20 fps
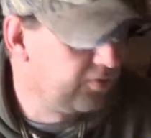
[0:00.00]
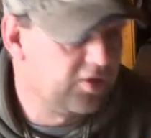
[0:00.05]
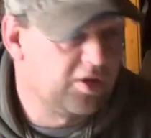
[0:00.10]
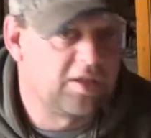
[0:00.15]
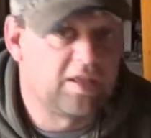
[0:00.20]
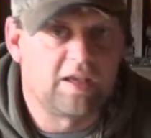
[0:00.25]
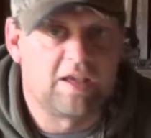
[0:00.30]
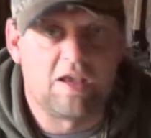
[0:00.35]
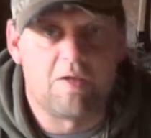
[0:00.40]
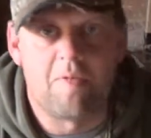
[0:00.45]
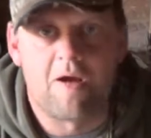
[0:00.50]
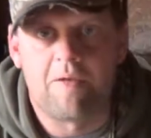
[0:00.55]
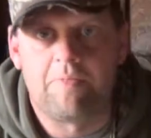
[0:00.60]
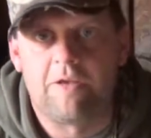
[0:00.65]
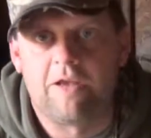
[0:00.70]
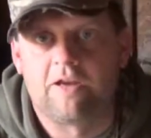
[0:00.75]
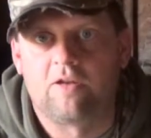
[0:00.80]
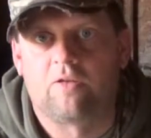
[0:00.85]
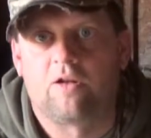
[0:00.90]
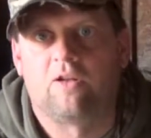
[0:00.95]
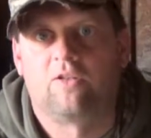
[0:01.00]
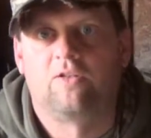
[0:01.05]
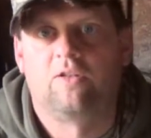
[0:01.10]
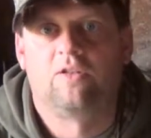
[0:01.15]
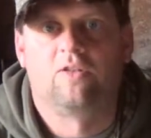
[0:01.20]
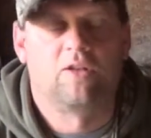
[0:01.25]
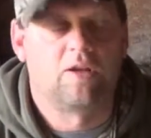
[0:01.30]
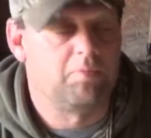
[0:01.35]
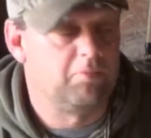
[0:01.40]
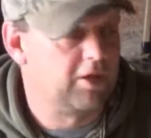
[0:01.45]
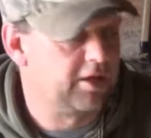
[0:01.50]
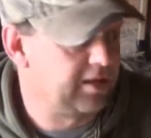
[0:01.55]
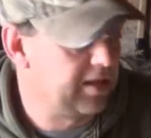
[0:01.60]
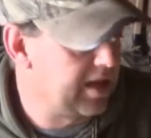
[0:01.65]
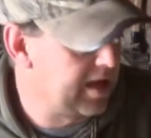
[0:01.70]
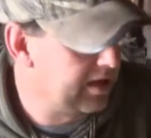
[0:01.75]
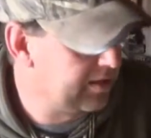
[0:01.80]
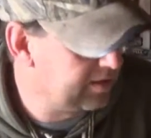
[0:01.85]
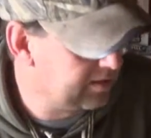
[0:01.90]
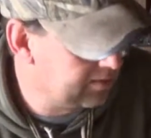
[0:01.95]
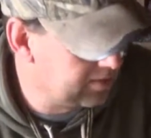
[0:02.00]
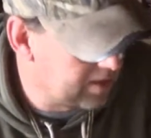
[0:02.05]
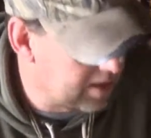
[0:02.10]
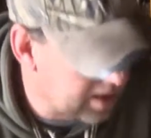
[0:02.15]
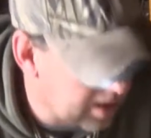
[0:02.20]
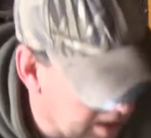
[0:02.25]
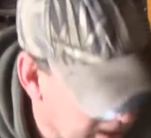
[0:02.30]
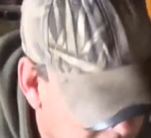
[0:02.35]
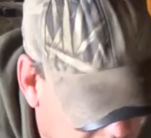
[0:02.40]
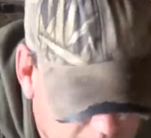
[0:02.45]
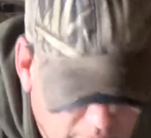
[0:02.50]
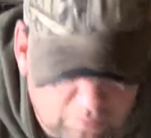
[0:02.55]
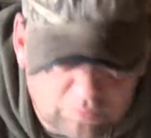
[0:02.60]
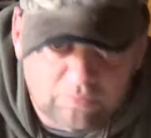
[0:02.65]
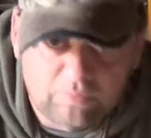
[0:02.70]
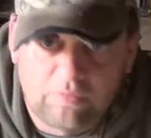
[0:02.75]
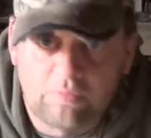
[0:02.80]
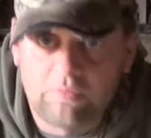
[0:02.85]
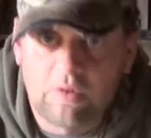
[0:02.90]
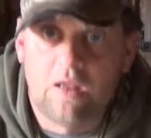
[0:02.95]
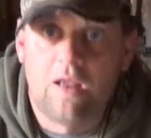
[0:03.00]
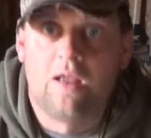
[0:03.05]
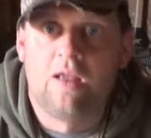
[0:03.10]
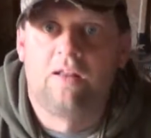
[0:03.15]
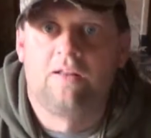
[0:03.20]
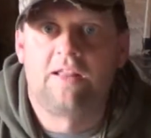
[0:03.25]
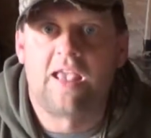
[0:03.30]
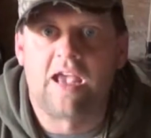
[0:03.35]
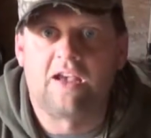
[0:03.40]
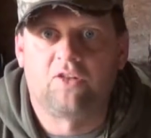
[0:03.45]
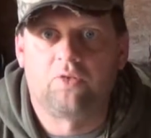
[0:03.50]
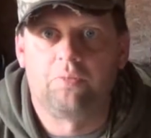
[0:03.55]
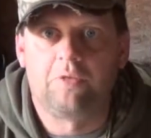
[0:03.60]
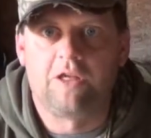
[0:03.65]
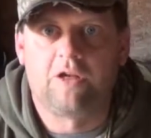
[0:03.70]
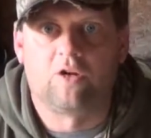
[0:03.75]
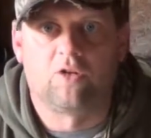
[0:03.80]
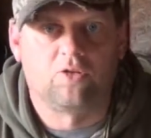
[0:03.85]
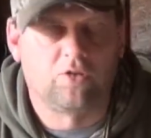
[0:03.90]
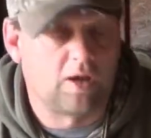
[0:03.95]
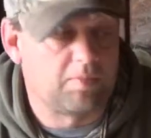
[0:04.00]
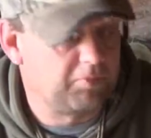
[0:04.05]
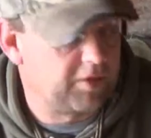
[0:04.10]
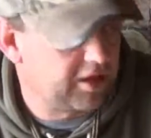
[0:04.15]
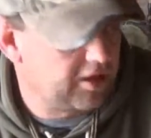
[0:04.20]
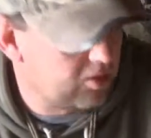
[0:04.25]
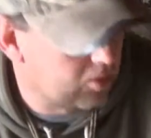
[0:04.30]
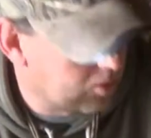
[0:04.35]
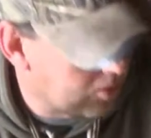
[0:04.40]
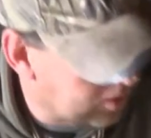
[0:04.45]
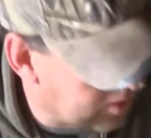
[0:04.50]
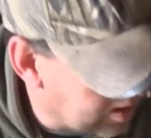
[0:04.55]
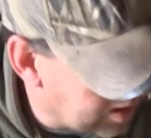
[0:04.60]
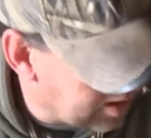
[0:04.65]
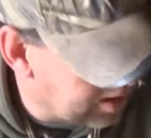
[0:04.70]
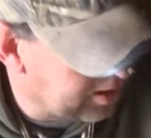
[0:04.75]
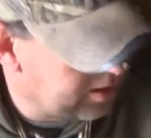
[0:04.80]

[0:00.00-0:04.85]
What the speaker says: you think you might be interested in something like that, text me or something, or